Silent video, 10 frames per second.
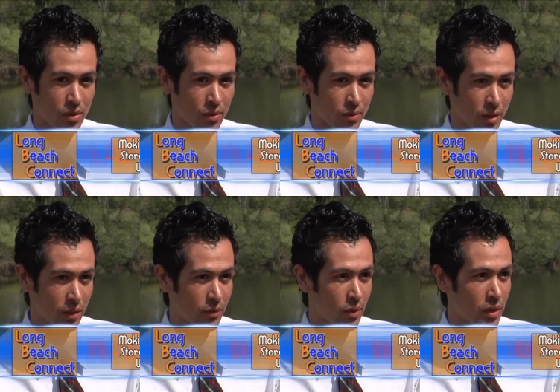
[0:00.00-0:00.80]
to
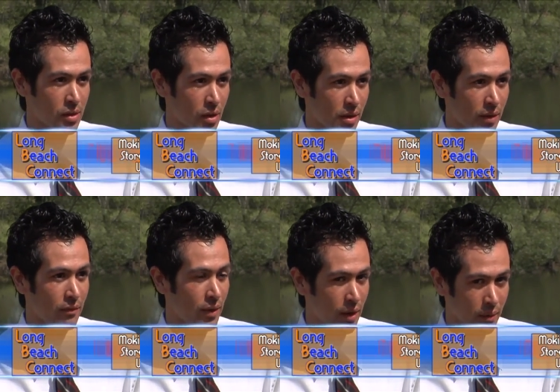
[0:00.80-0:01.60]
really focus on
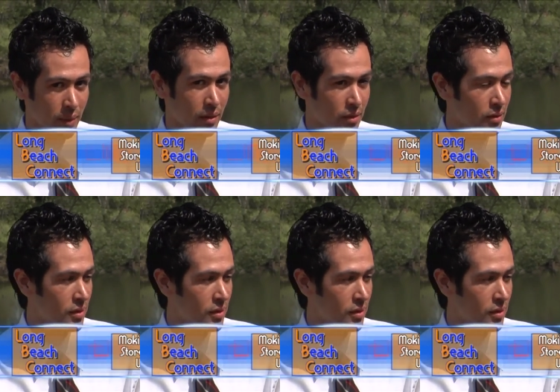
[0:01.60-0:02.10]
environmental